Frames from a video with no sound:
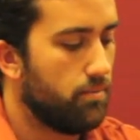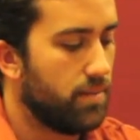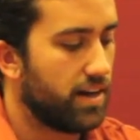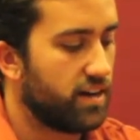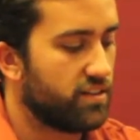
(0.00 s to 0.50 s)

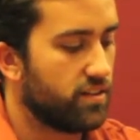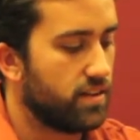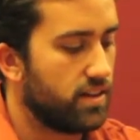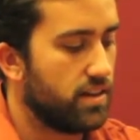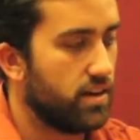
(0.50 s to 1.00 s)
making sure
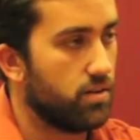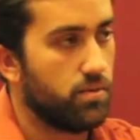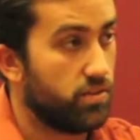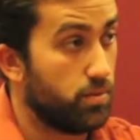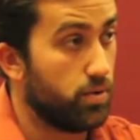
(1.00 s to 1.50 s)
that they're
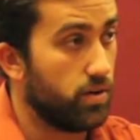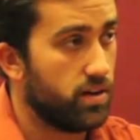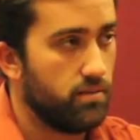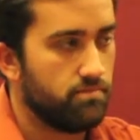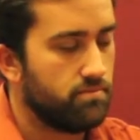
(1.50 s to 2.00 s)

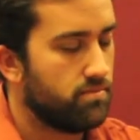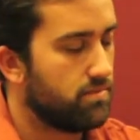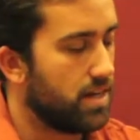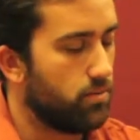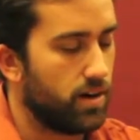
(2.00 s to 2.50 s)
supported
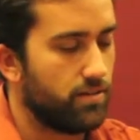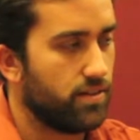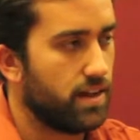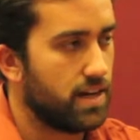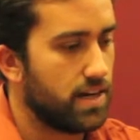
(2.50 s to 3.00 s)
in whatever
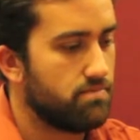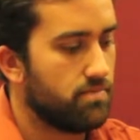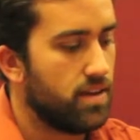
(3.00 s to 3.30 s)
they need.